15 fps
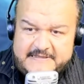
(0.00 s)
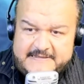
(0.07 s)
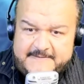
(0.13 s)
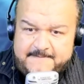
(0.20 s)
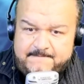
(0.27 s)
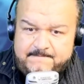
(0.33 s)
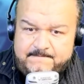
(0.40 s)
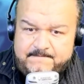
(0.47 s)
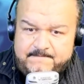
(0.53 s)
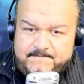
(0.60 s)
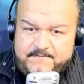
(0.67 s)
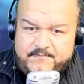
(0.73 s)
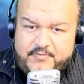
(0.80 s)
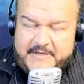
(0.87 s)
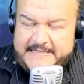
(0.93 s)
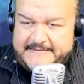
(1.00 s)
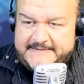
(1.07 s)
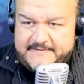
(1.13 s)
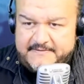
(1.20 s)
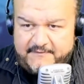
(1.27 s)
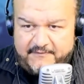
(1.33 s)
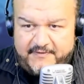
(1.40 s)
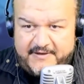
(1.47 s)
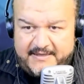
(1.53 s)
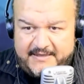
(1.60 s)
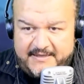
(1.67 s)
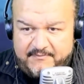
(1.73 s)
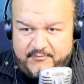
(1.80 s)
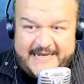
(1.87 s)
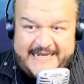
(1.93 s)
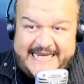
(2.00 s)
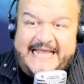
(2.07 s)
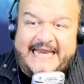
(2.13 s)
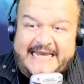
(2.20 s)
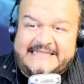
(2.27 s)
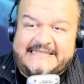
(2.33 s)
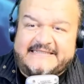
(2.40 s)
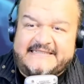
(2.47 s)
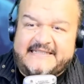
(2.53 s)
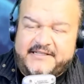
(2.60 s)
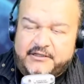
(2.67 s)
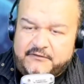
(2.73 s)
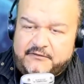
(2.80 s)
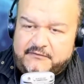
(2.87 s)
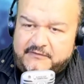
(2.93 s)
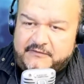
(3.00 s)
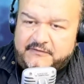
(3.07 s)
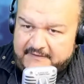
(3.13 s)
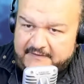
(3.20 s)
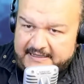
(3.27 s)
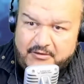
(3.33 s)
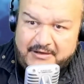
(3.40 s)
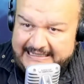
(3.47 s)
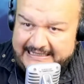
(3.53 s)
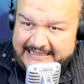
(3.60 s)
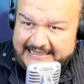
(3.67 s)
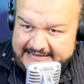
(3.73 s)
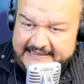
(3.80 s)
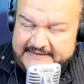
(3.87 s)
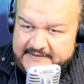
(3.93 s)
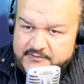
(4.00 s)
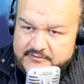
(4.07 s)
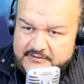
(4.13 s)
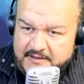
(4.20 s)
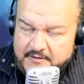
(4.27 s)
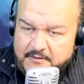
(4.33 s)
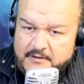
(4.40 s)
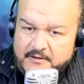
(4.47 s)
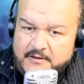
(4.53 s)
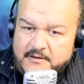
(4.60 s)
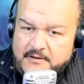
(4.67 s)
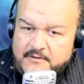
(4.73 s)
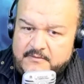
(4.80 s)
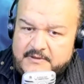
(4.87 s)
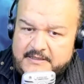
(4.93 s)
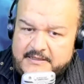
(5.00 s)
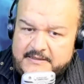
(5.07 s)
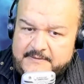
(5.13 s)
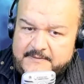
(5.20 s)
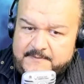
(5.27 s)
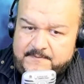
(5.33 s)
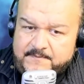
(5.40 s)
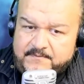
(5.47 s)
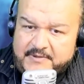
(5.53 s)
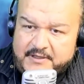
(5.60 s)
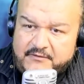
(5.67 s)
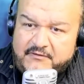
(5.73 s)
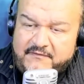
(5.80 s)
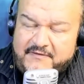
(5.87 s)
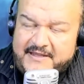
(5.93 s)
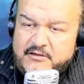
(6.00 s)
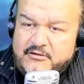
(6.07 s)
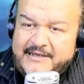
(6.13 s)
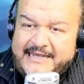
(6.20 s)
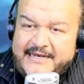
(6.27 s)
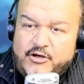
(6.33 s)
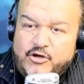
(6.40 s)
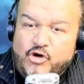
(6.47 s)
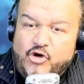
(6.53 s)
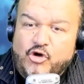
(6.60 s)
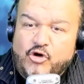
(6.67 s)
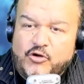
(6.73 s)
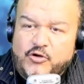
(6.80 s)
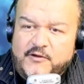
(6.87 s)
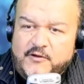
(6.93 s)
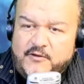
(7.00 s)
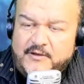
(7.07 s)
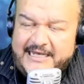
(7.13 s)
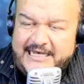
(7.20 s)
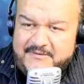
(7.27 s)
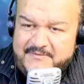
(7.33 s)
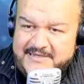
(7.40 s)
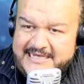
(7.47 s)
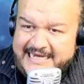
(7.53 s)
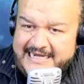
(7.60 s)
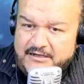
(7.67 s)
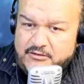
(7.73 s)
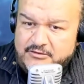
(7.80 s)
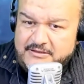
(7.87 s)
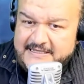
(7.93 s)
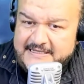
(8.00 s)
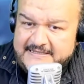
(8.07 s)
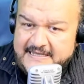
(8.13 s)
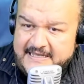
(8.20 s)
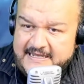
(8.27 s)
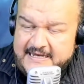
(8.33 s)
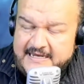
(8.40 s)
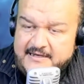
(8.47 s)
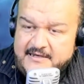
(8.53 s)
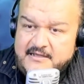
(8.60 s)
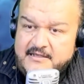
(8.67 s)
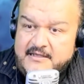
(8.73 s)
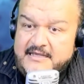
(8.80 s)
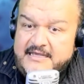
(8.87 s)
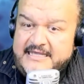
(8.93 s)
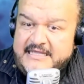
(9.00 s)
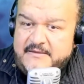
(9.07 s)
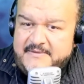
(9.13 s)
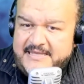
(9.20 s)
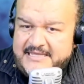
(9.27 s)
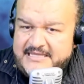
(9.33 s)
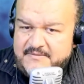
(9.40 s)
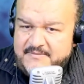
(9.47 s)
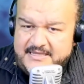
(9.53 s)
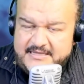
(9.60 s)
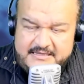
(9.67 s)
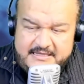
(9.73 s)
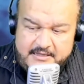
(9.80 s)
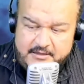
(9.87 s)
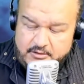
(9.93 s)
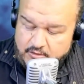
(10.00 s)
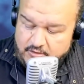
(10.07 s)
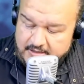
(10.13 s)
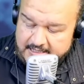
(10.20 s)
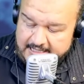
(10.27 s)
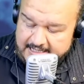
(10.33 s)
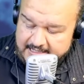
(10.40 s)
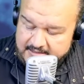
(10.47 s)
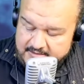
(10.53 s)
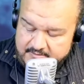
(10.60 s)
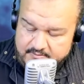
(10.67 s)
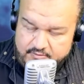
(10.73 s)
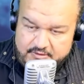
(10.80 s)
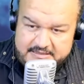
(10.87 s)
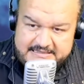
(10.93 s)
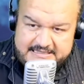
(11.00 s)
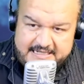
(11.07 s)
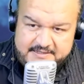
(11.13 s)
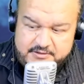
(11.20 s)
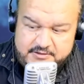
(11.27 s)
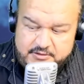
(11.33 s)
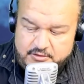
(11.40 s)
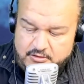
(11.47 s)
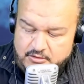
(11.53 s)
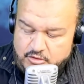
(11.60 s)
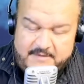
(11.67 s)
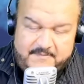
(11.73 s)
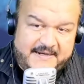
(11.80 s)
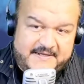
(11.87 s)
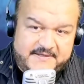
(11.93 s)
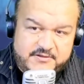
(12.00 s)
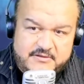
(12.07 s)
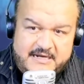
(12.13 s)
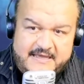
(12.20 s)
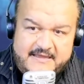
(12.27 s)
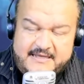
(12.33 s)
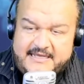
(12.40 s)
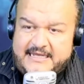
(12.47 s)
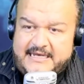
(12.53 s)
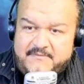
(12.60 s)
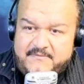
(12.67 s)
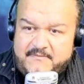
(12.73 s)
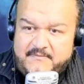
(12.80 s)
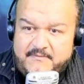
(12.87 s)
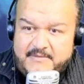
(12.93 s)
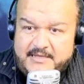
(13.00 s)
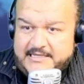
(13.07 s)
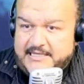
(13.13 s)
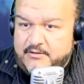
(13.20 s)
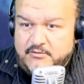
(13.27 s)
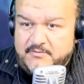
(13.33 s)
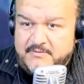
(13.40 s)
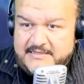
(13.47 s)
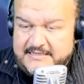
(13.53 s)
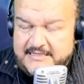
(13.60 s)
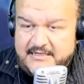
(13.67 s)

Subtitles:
well, it was in that sense, it was a failure, even though the attack did happen, right? But it was a failure. They didn't manage to eliminate the leaders they wanted. And obviously, Doha reacted. They didn't like having a missile fired at